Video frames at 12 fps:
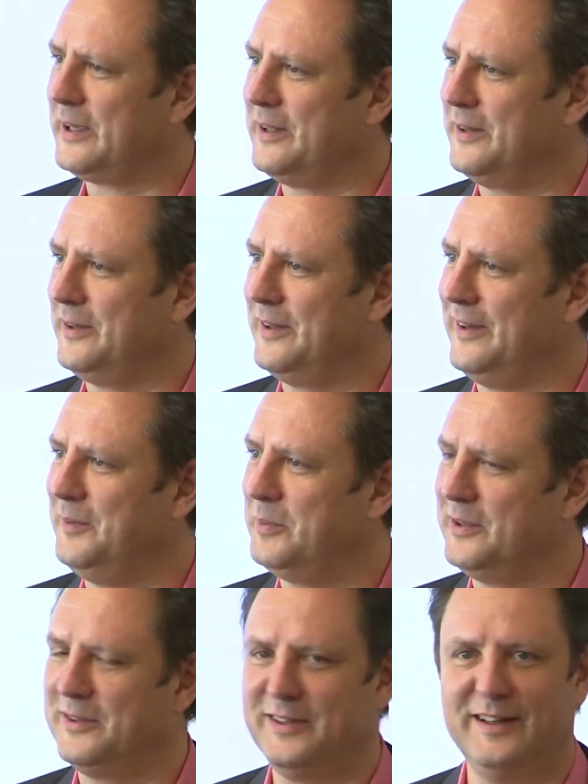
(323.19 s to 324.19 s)
in the day,
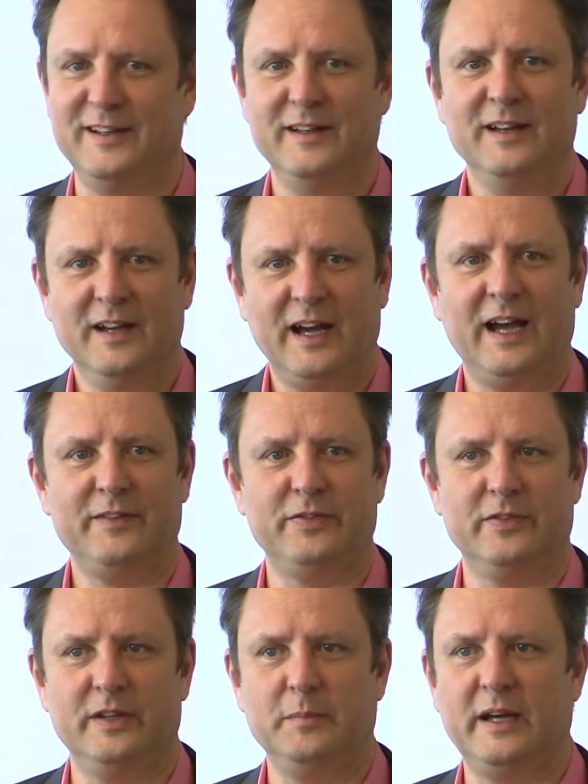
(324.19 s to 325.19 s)
but half
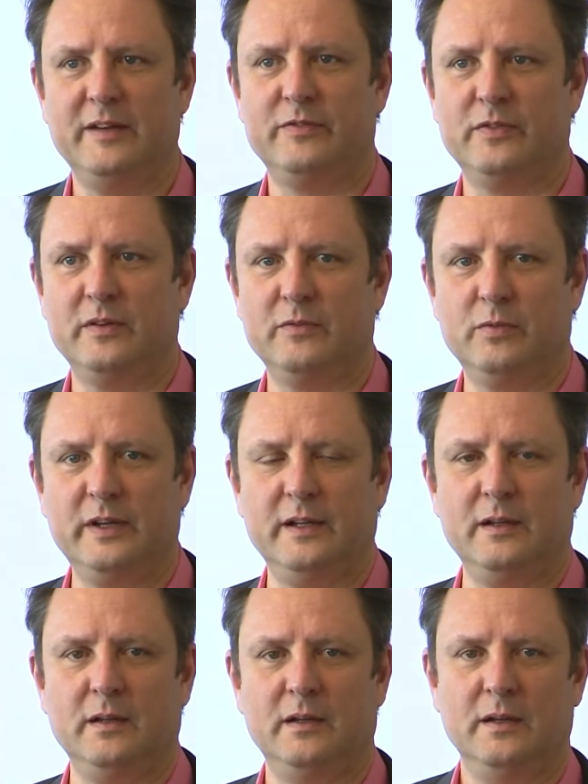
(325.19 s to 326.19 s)
of them have
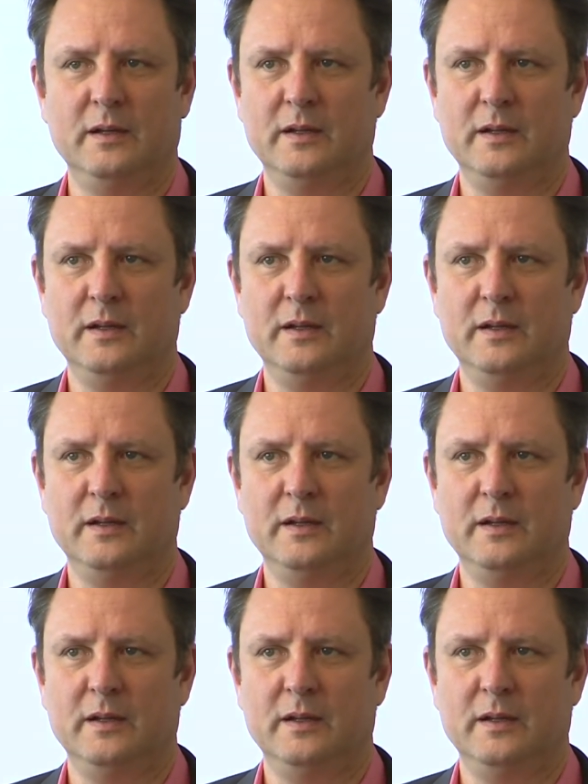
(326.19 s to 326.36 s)
real